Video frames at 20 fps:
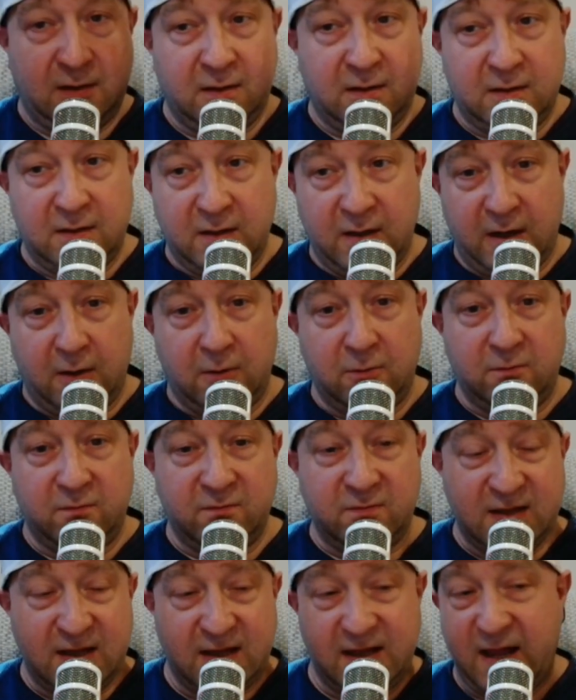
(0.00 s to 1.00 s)
You know,
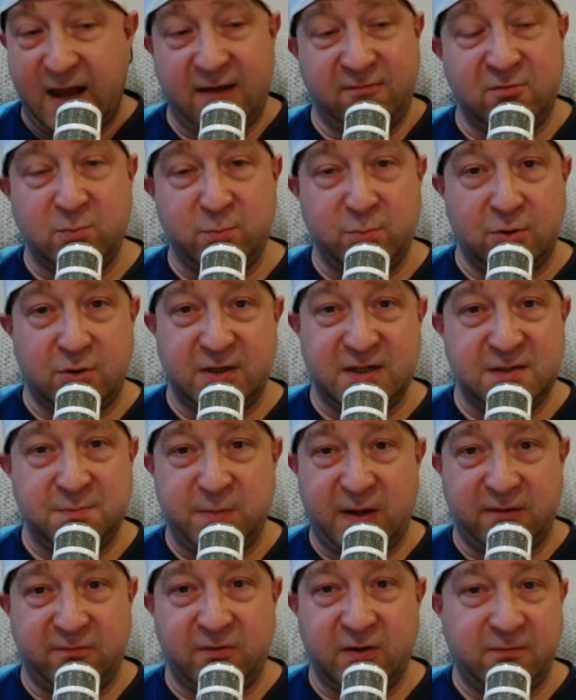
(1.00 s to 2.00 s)
they haven't brought this
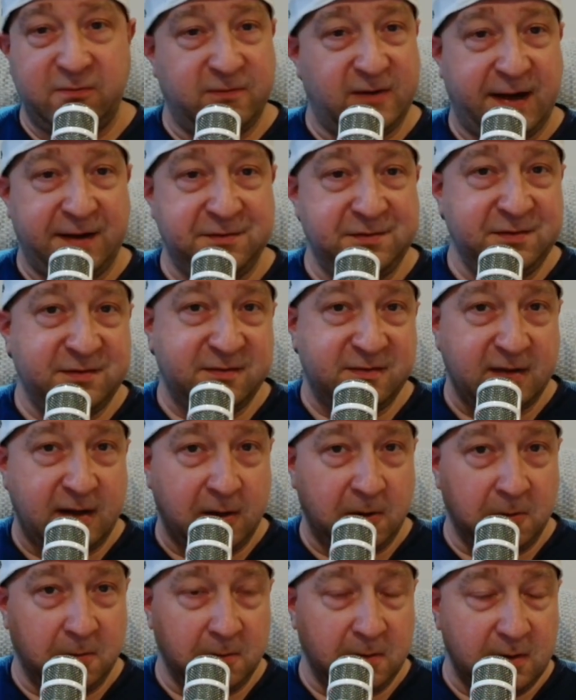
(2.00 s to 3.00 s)
back for the fans.
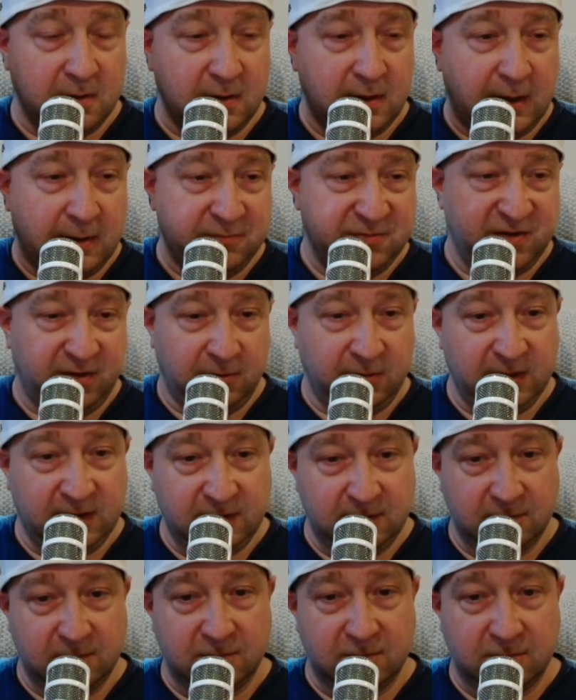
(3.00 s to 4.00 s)
So, I'm sorry,
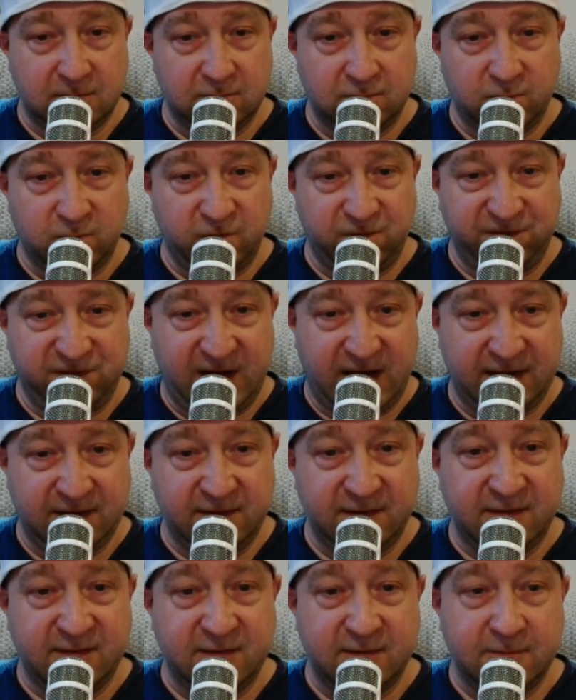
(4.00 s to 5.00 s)

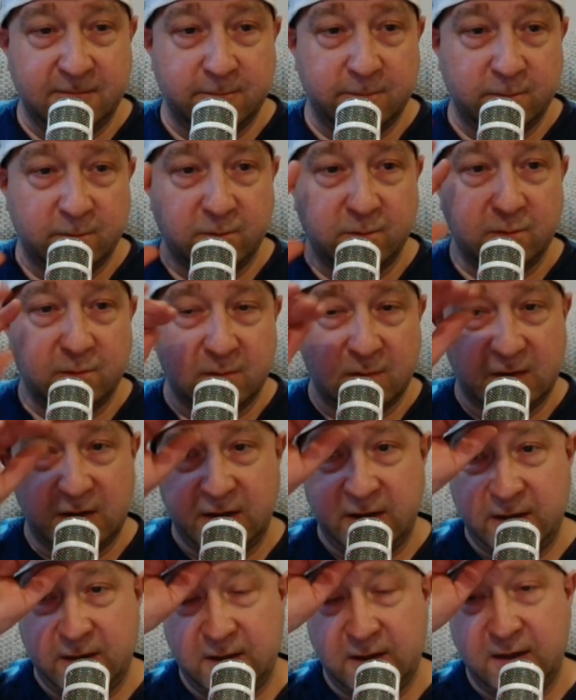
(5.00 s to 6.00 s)
fans
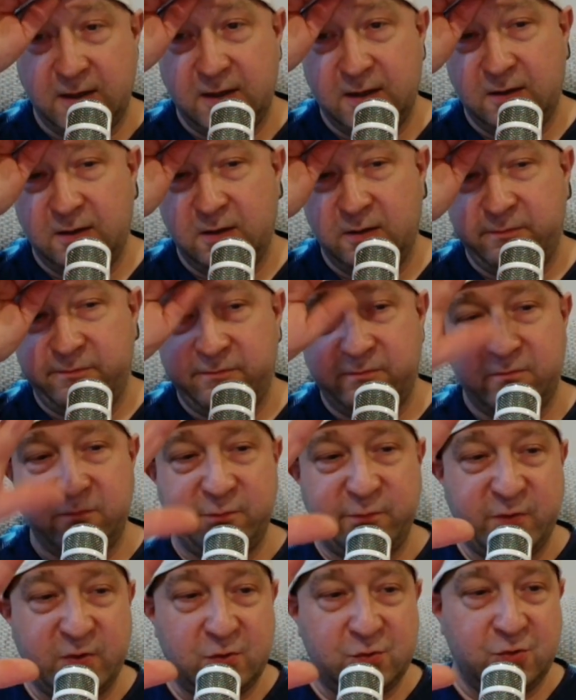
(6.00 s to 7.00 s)
of
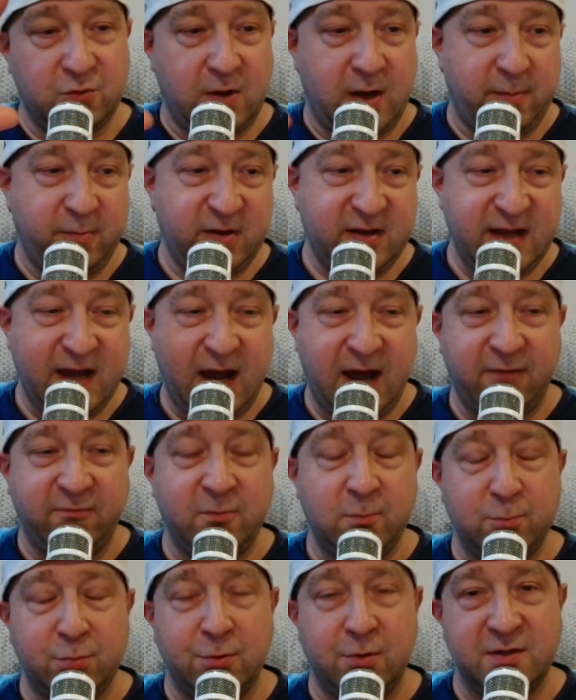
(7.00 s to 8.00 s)
Futurama. They
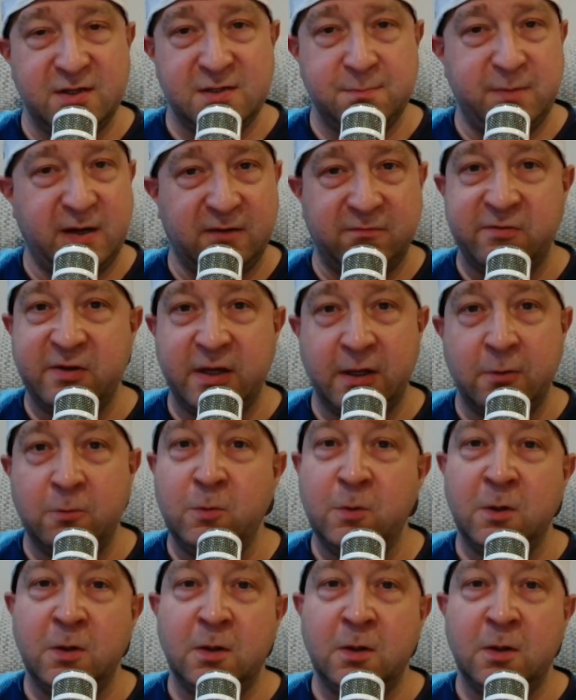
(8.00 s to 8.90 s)
haven't brought this back for you.